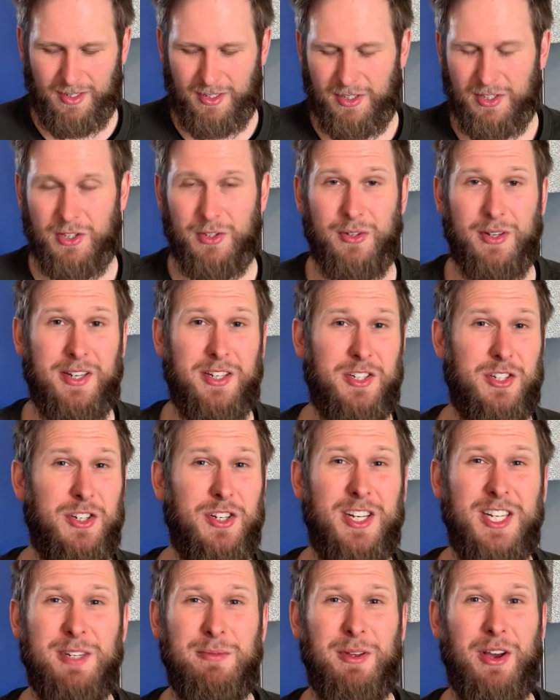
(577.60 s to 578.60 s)
You know, and do you
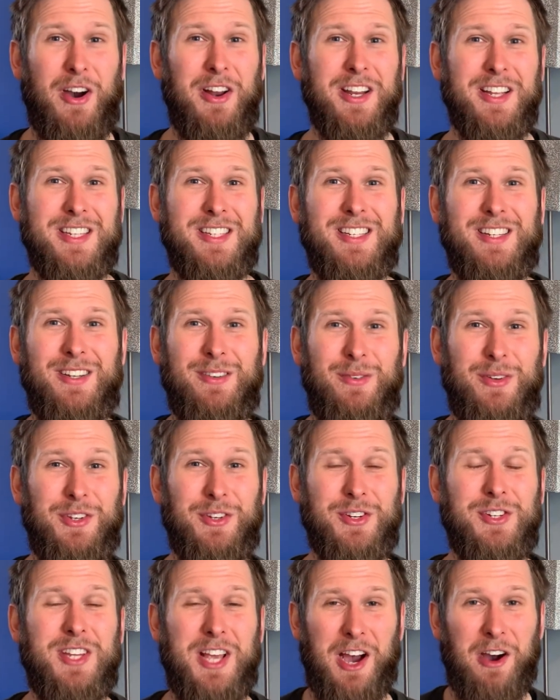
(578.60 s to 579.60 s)
need to be honest with
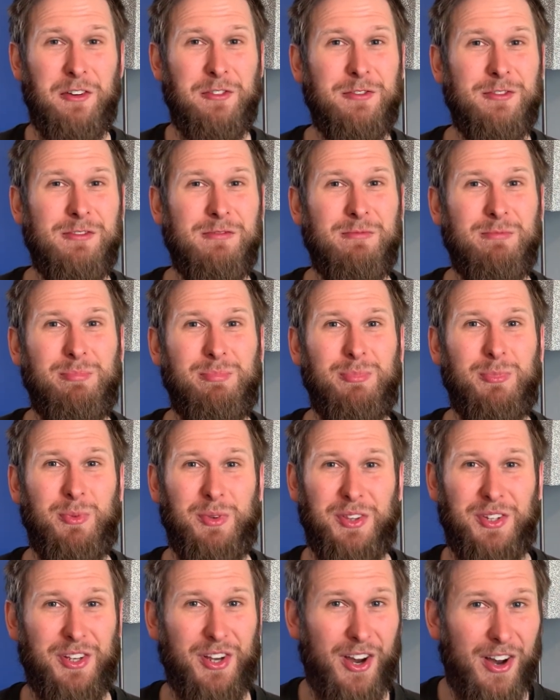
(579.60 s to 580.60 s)
yourself,
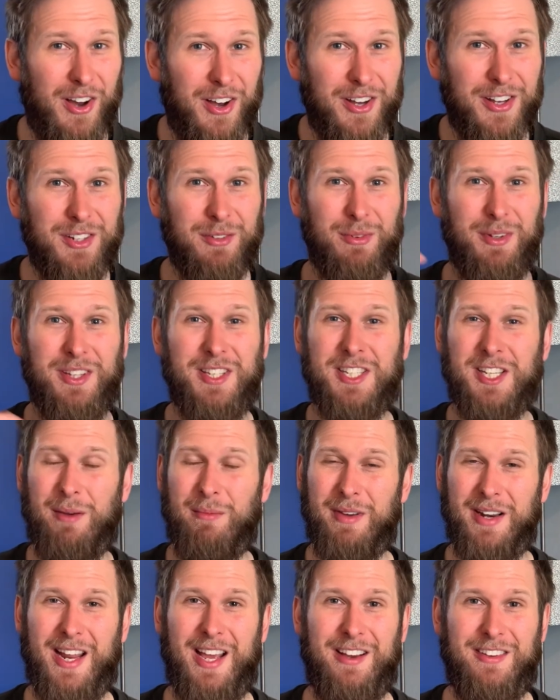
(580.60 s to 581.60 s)
with God, with
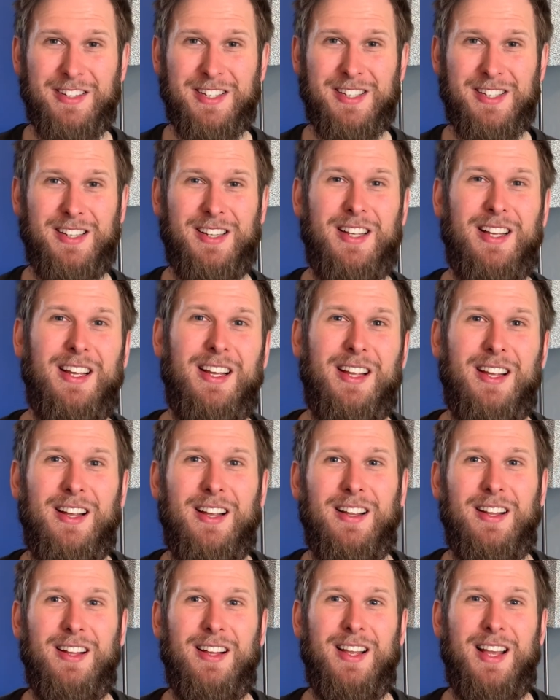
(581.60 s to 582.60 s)
someone else?
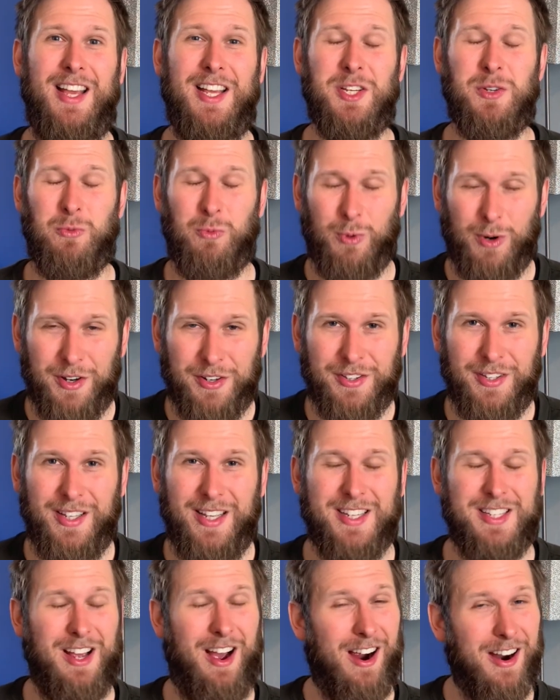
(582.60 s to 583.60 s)
It's worth it.
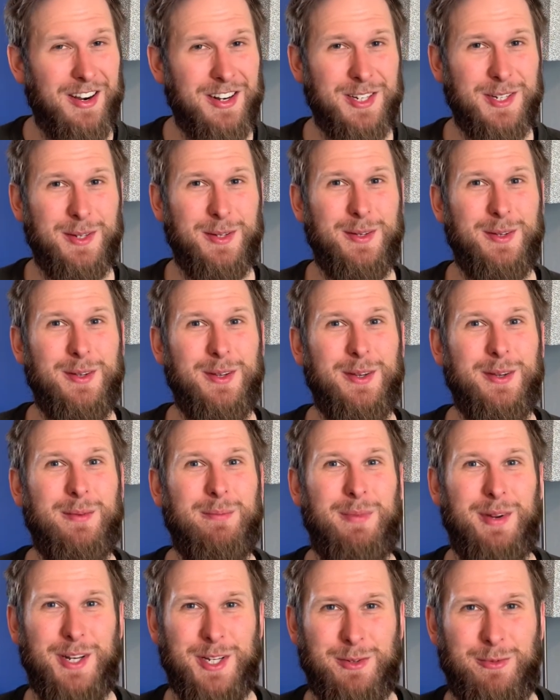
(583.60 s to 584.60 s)
It's hard,
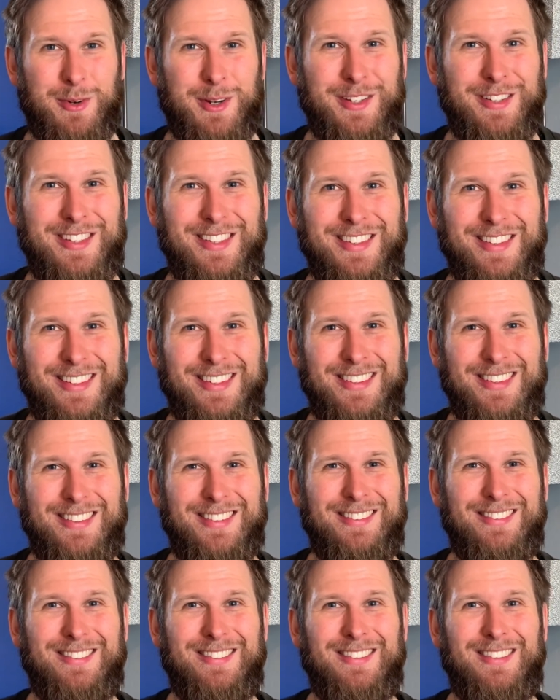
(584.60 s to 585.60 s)
but it's worth it.
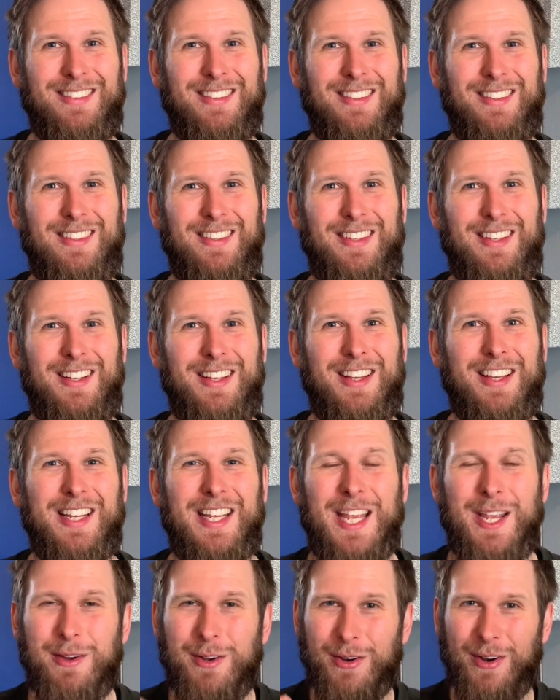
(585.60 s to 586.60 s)

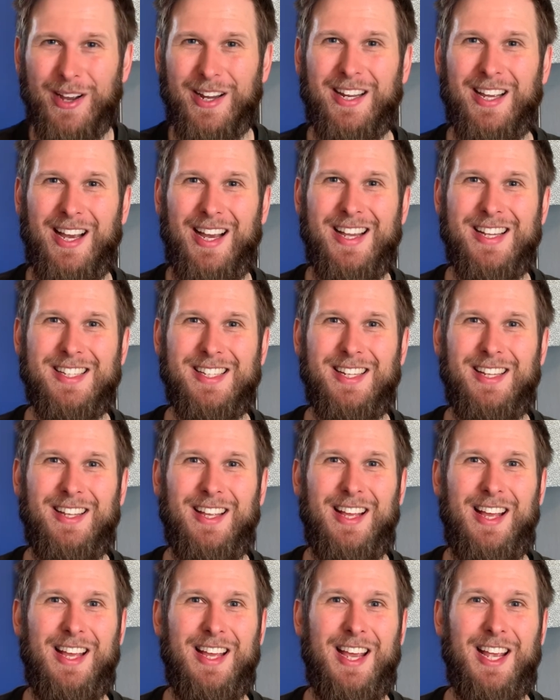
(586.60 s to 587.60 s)
Keep going, guys.
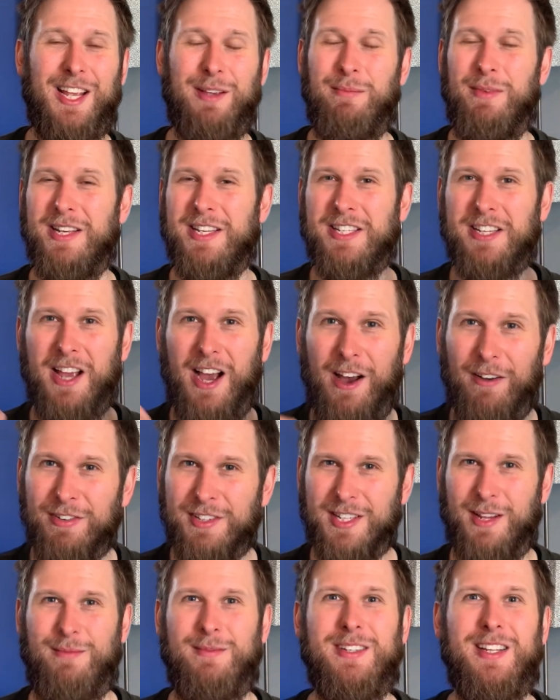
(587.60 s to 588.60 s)
It can be tough
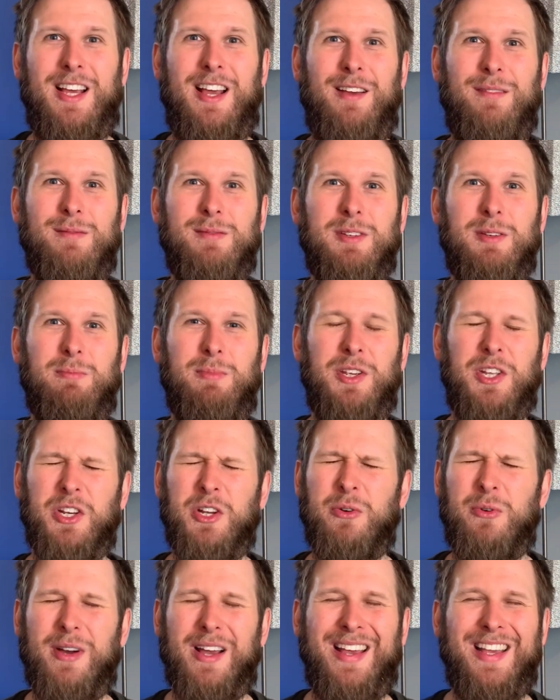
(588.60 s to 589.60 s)
sometimes, but you
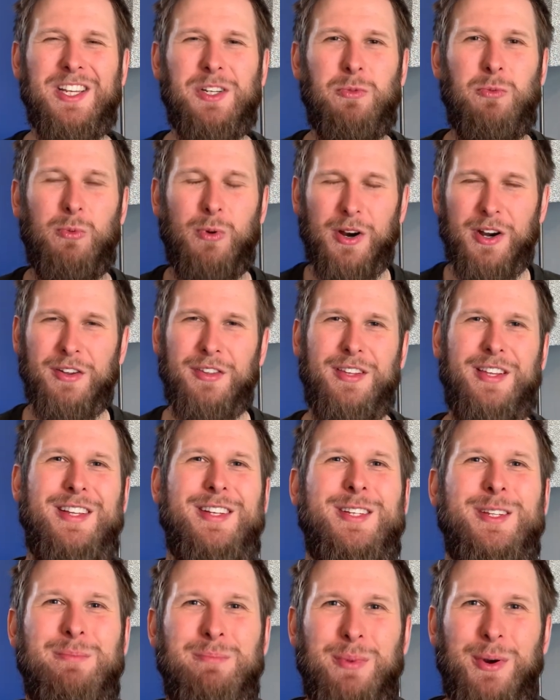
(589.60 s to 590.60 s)
know It's worth it
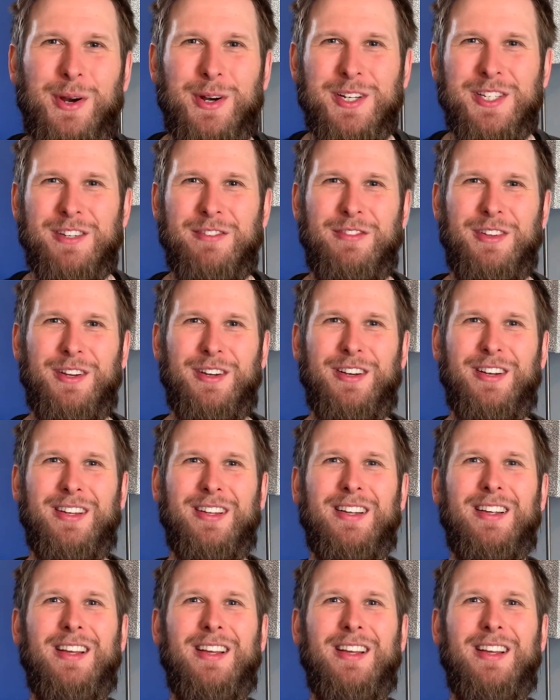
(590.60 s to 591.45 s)
to persevere.